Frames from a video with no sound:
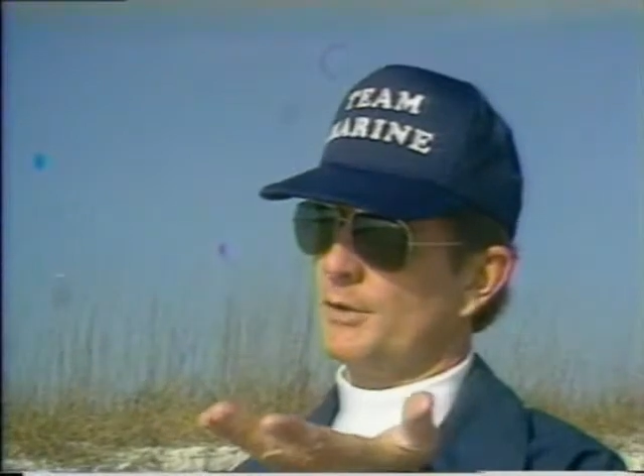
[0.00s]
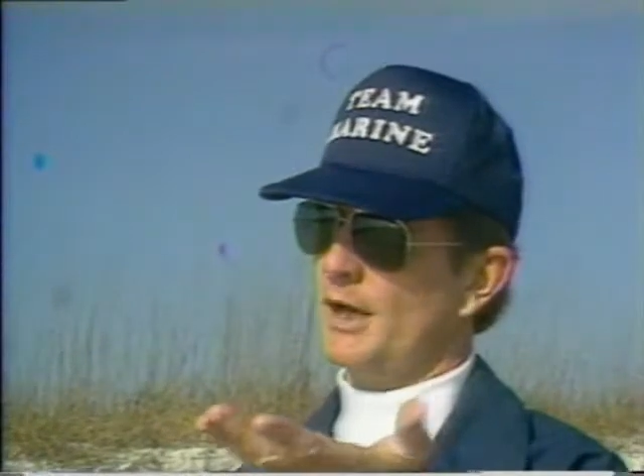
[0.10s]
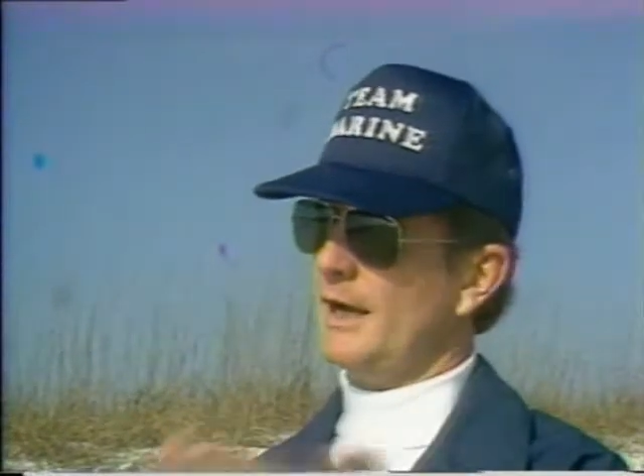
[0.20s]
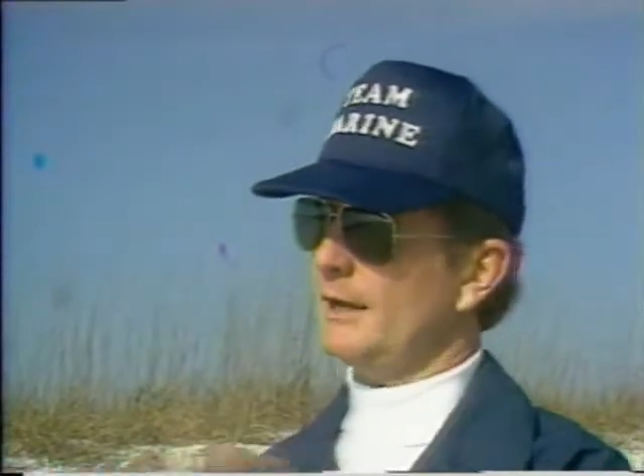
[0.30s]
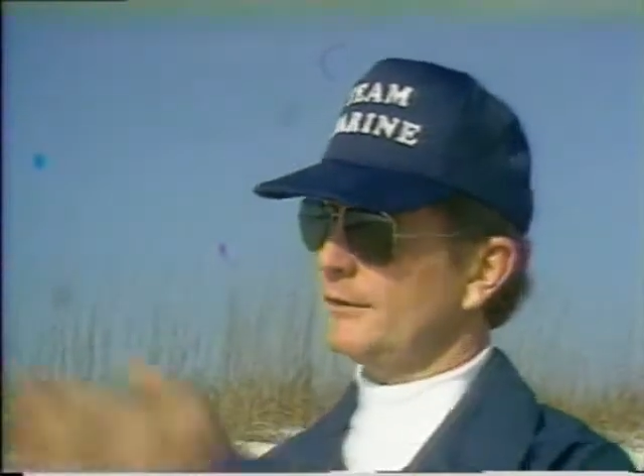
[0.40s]

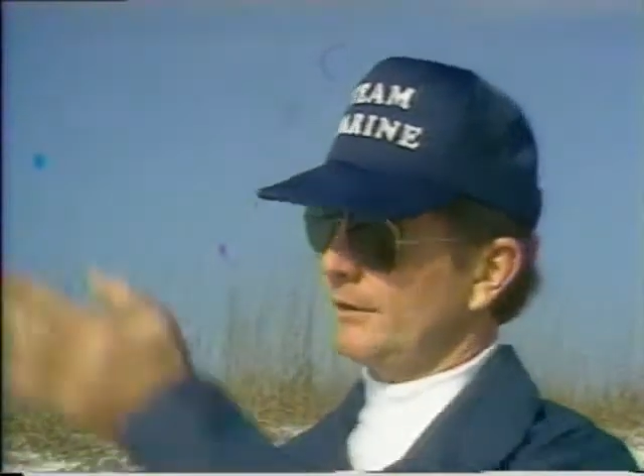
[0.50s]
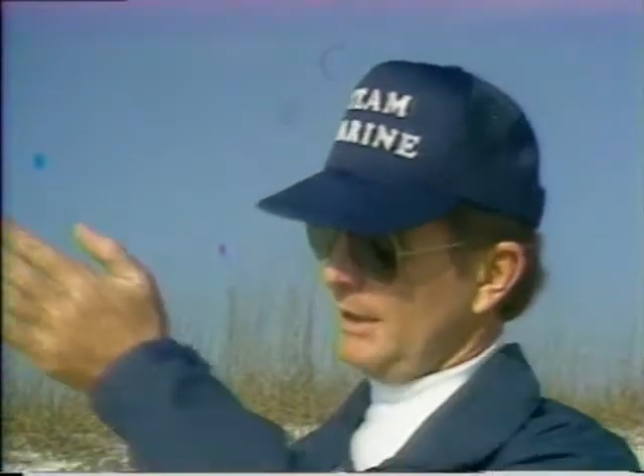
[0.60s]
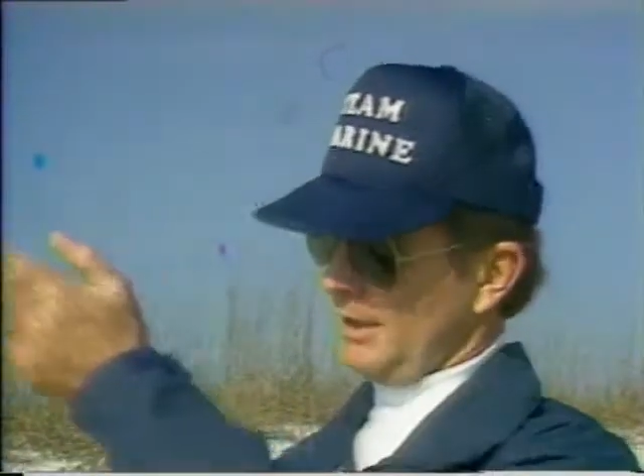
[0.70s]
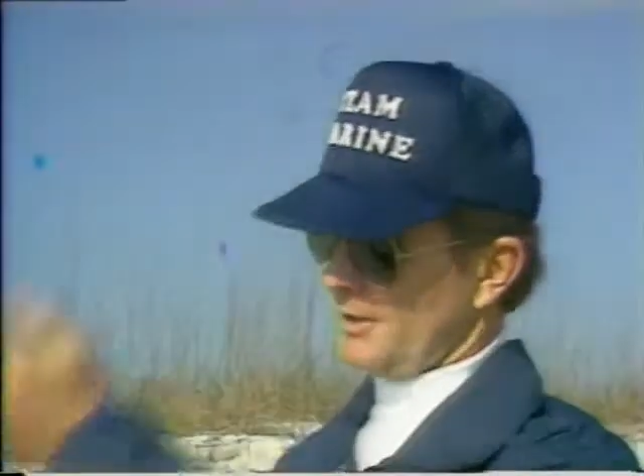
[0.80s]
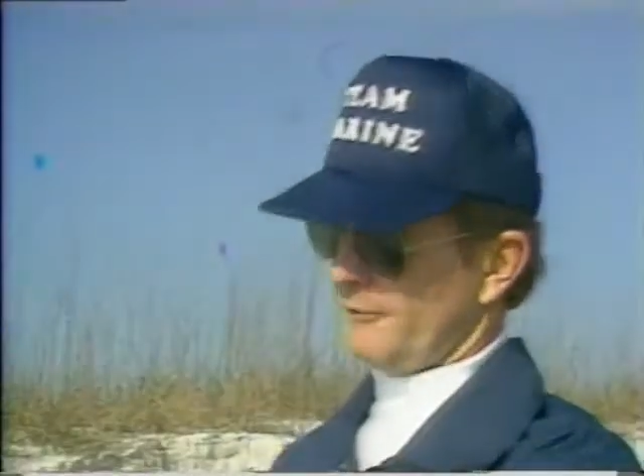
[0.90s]
tides,
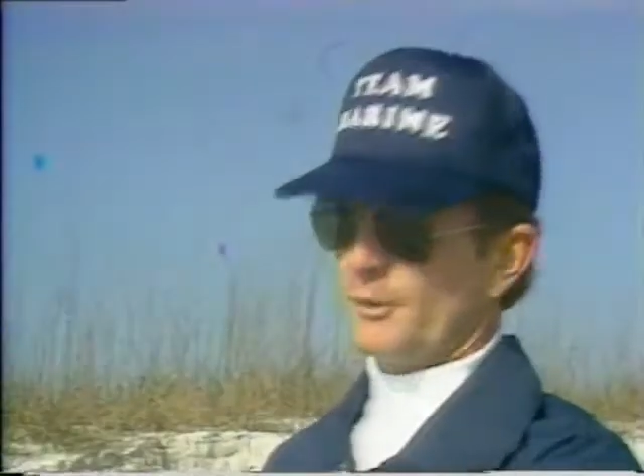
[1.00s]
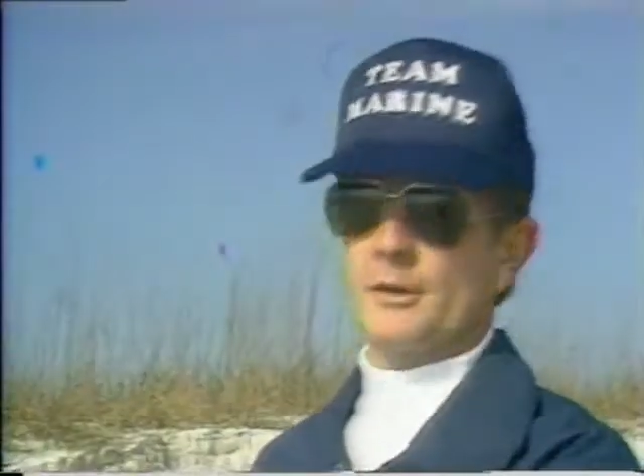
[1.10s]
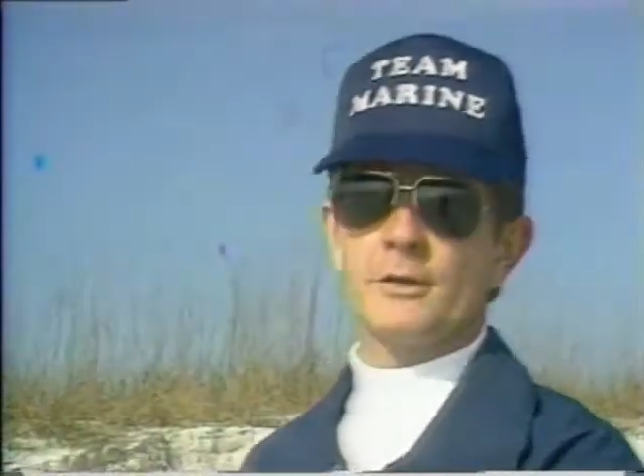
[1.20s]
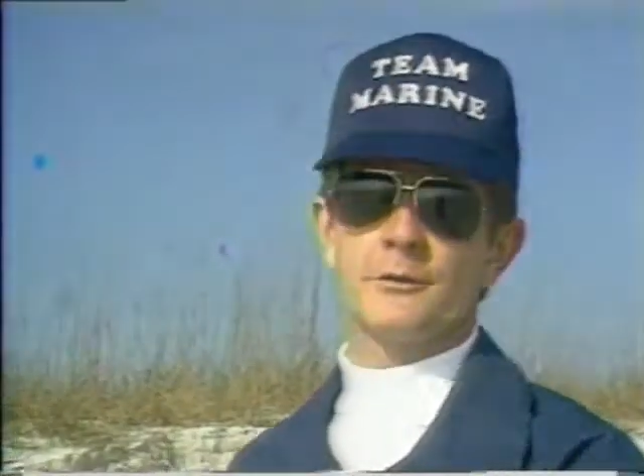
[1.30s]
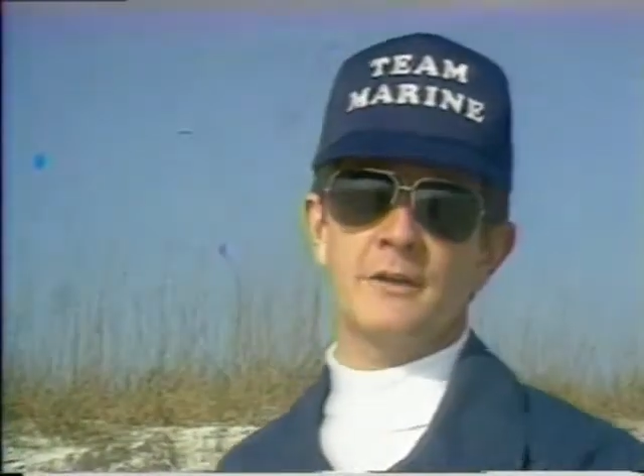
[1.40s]
and a
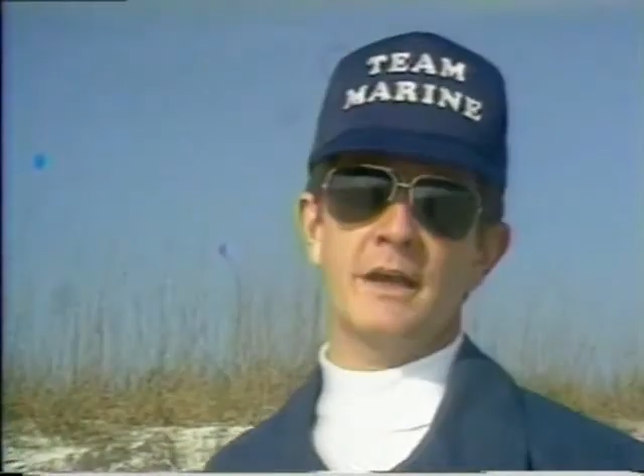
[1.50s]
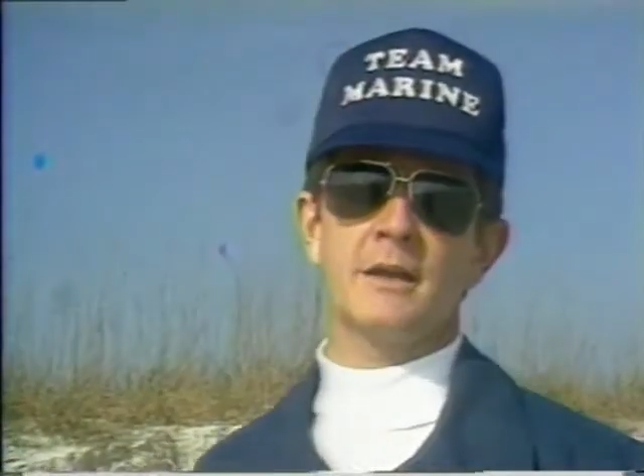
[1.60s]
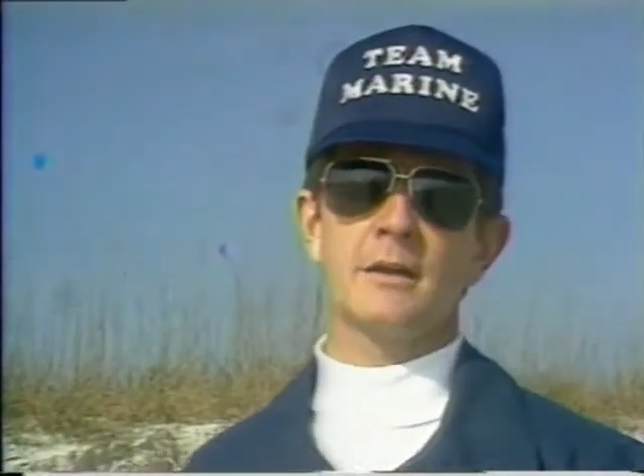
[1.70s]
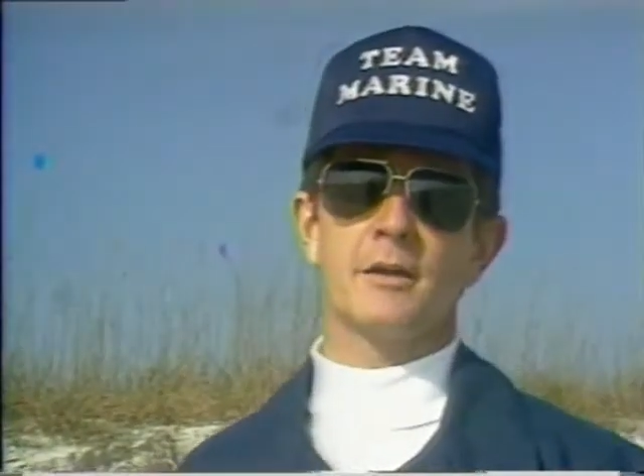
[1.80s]
vertical sand